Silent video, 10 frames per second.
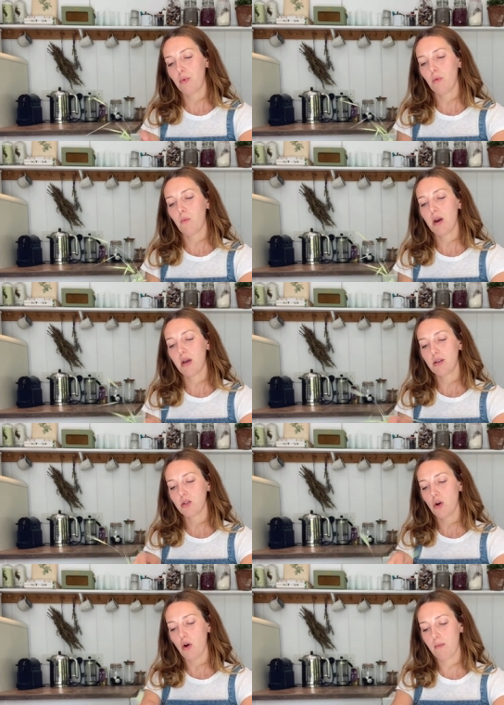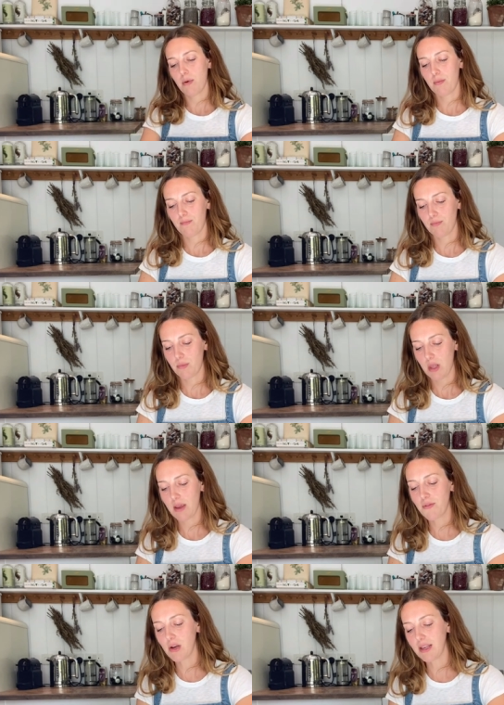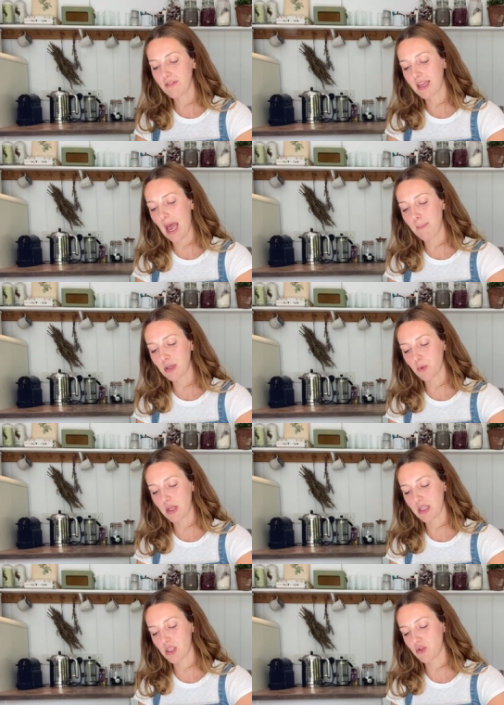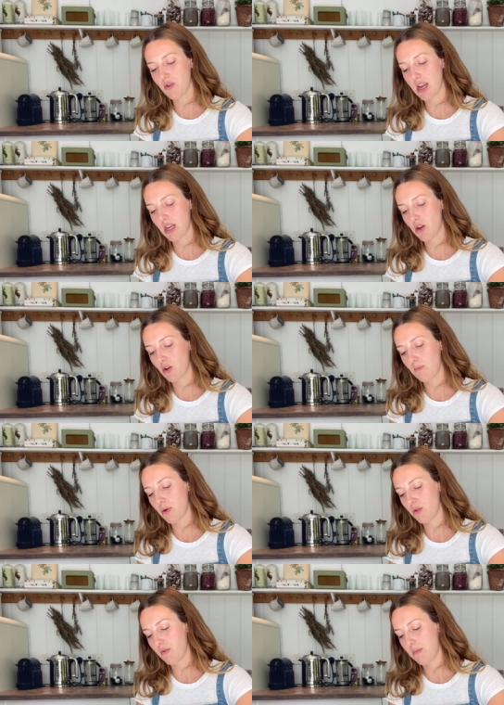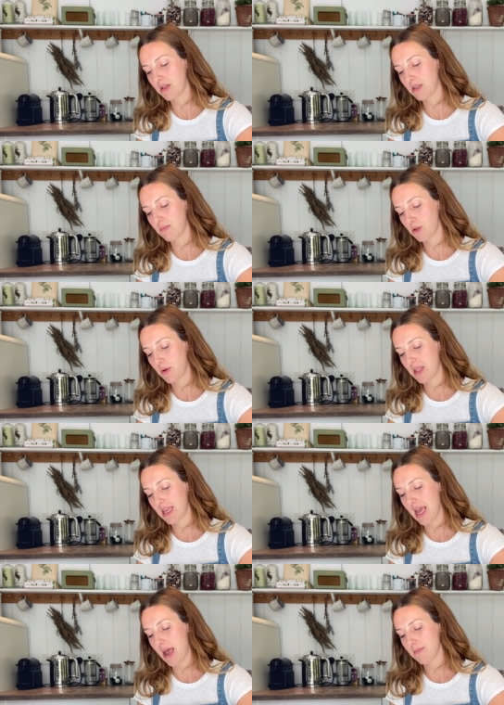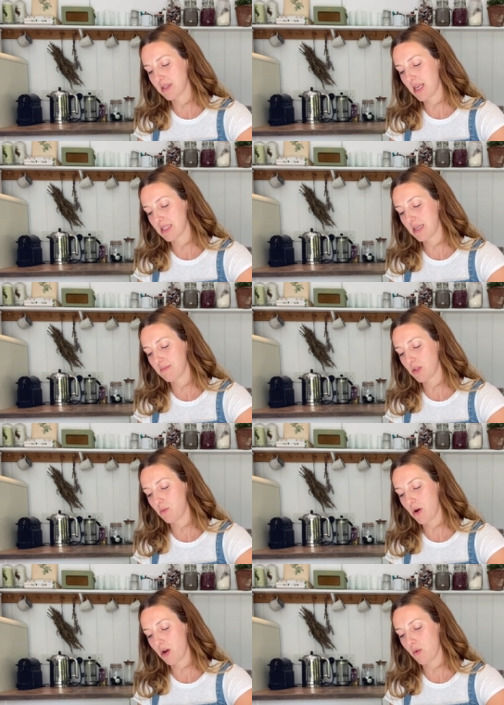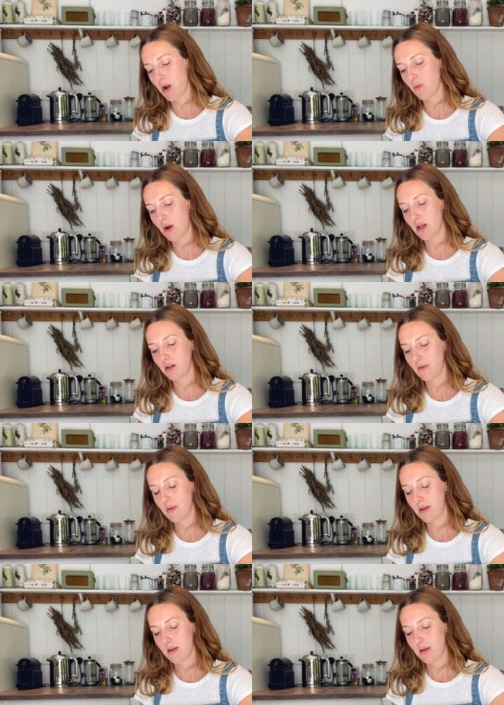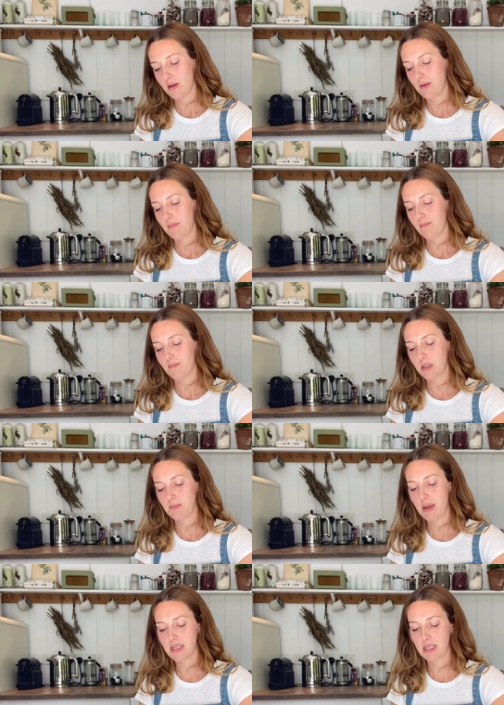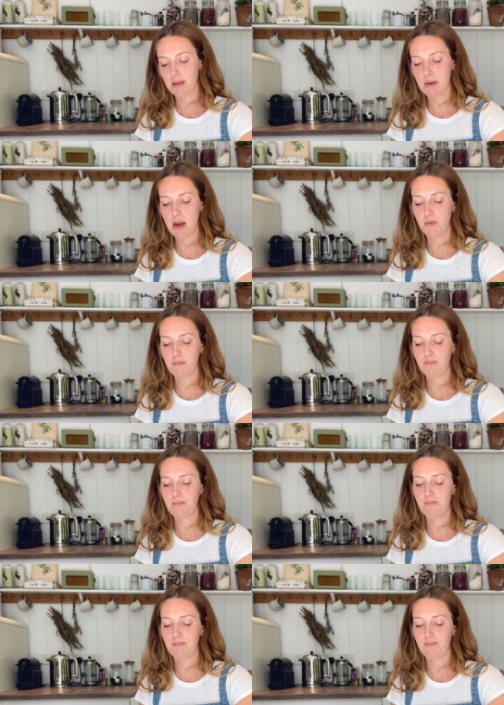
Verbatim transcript: put one at the top if you leave a gap between the string, you can put the ribbons in between the gaps, and that seems to work quite well, spacing them out.